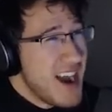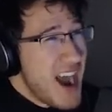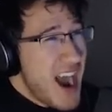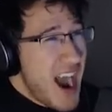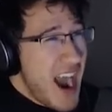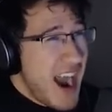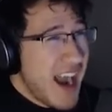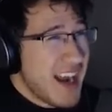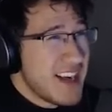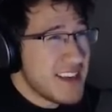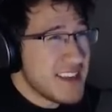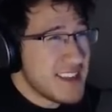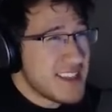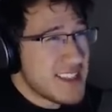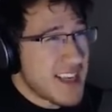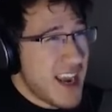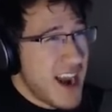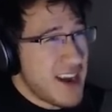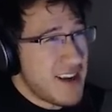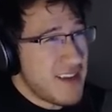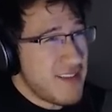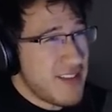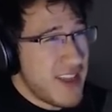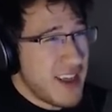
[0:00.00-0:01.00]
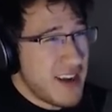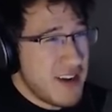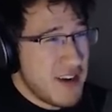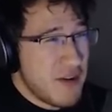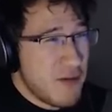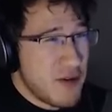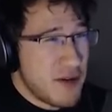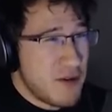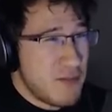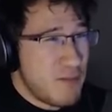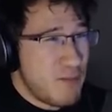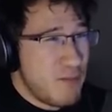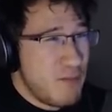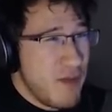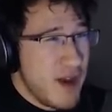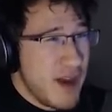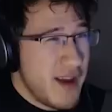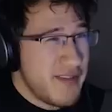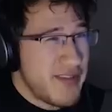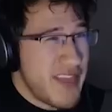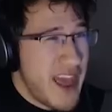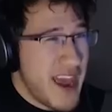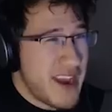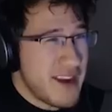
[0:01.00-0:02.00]
I decided that it would,
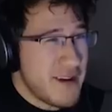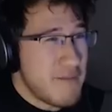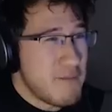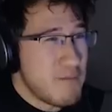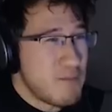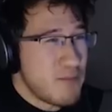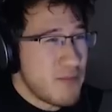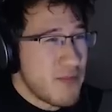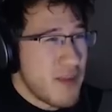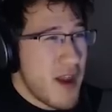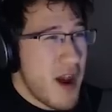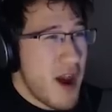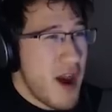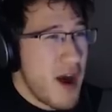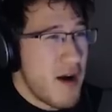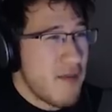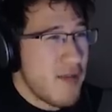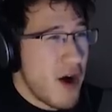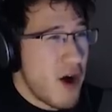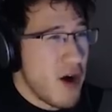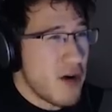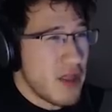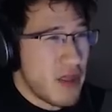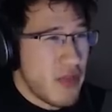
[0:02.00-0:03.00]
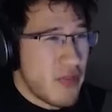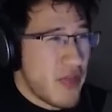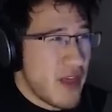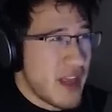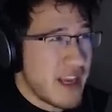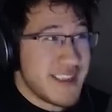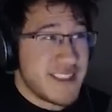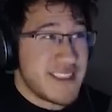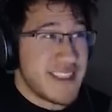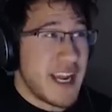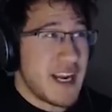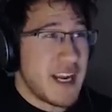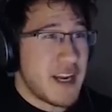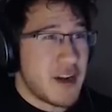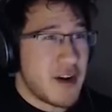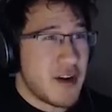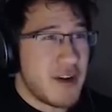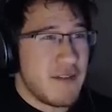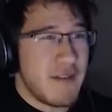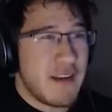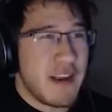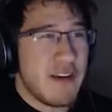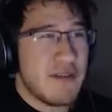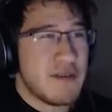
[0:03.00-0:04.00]
that of all the things that I could
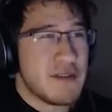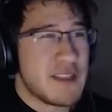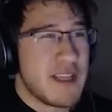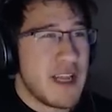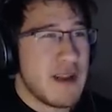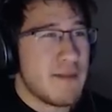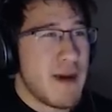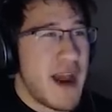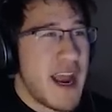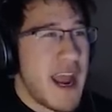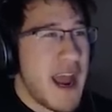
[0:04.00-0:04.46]
have used in my